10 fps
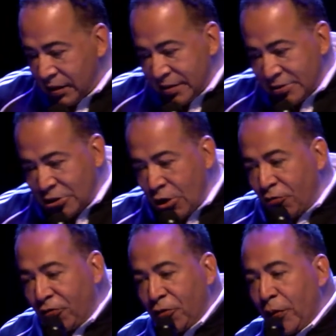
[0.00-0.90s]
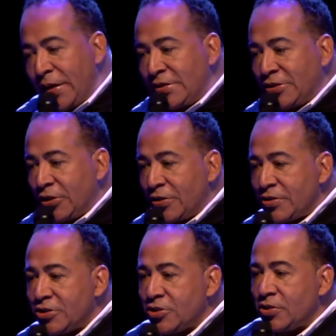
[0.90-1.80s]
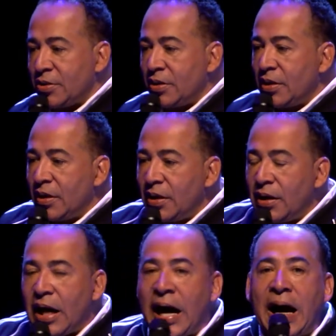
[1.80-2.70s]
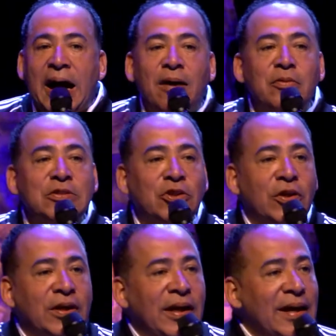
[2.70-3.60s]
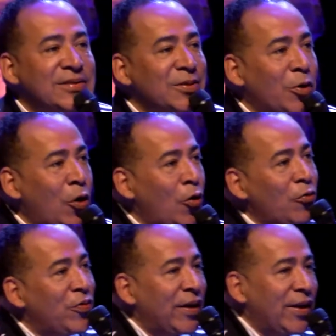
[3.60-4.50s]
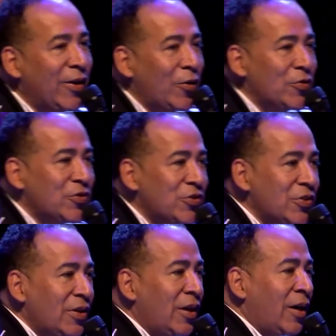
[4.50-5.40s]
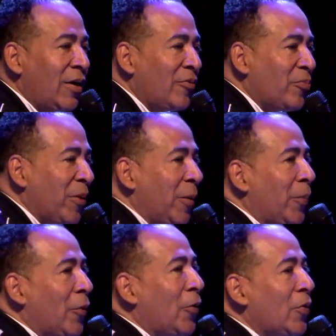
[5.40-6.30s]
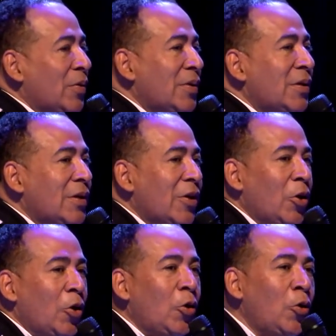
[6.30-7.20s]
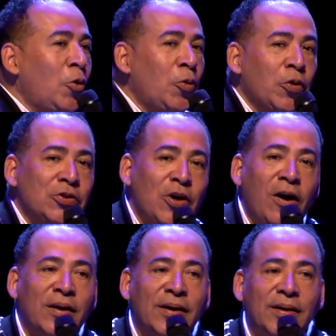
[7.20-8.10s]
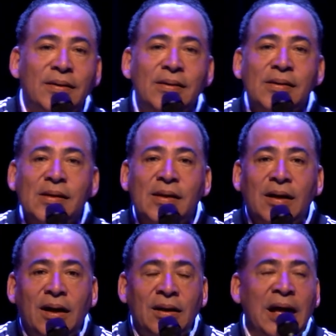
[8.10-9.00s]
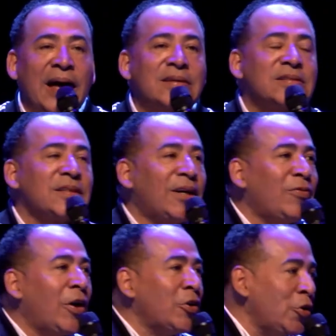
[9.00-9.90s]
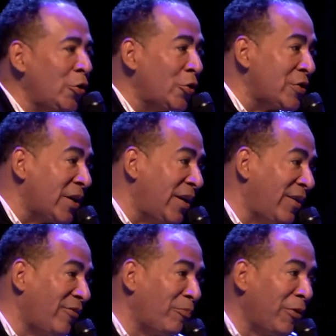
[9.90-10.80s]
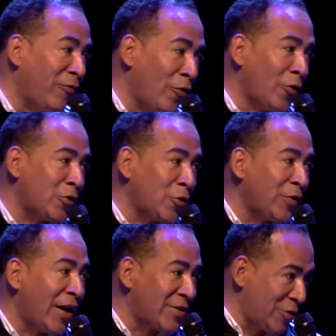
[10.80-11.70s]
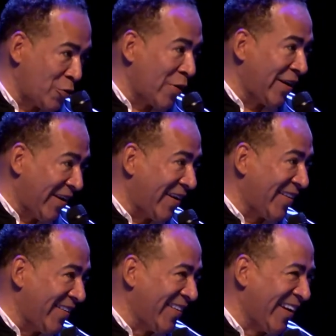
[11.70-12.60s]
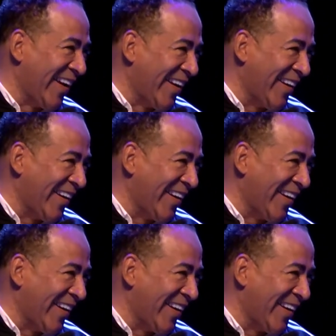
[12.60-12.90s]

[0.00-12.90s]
So for research, I was looking at some old videos of people who were talking a lot of stuff on New Year's Eve before 2020 hit. Okay.